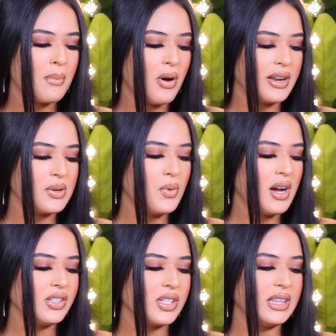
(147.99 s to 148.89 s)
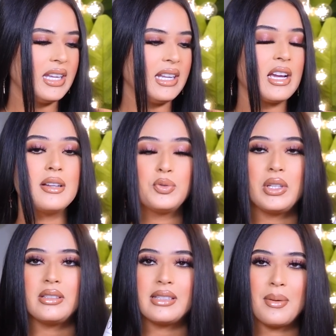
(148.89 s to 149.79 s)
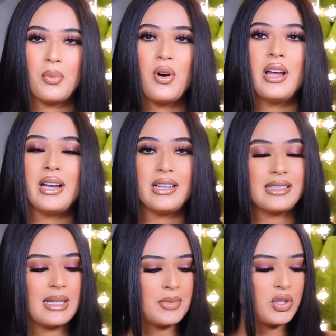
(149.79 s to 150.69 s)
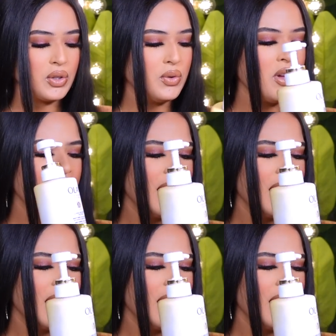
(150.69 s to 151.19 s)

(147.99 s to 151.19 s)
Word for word: Body Wash and then it comes with a step one and a step two.